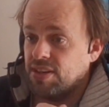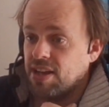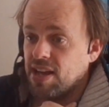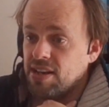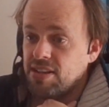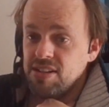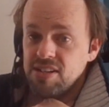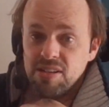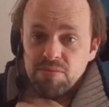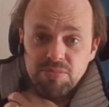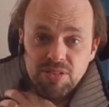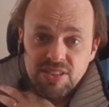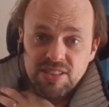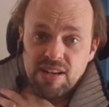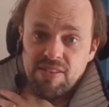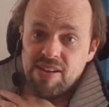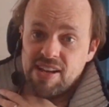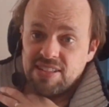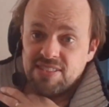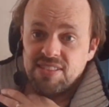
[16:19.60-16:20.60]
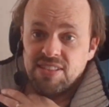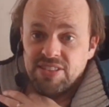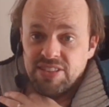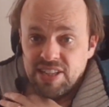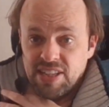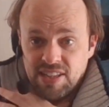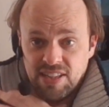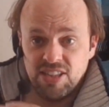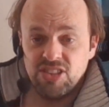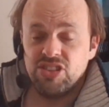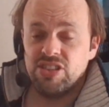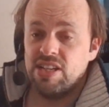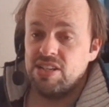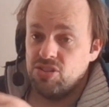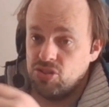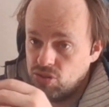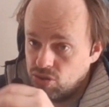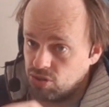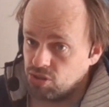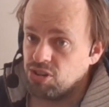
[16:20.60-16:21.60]
the candidate must have excellent English,
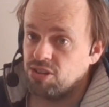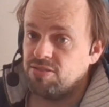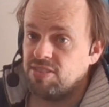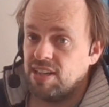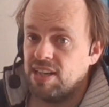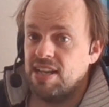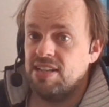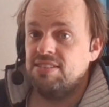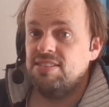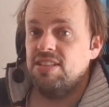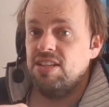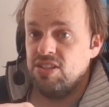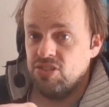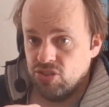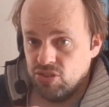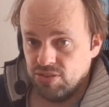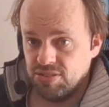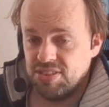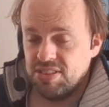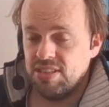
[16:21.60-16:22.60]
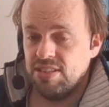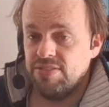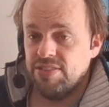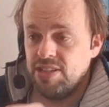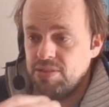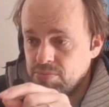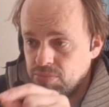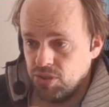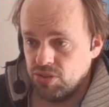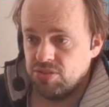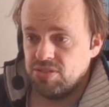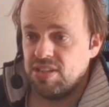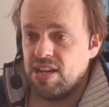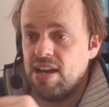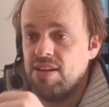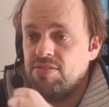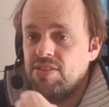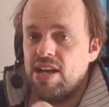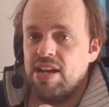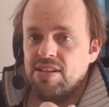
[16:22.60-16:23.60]
then your cover letter and your CV must
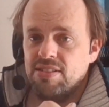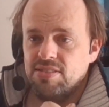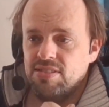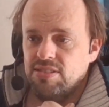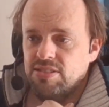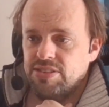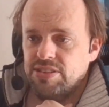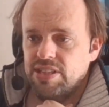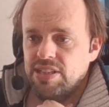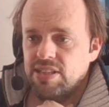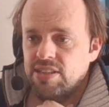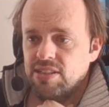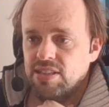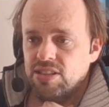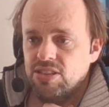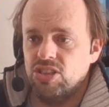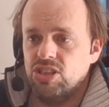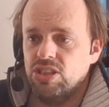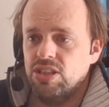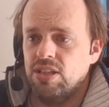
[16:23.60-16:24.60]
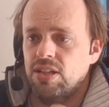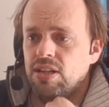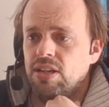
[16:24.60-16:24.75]
have excellent English.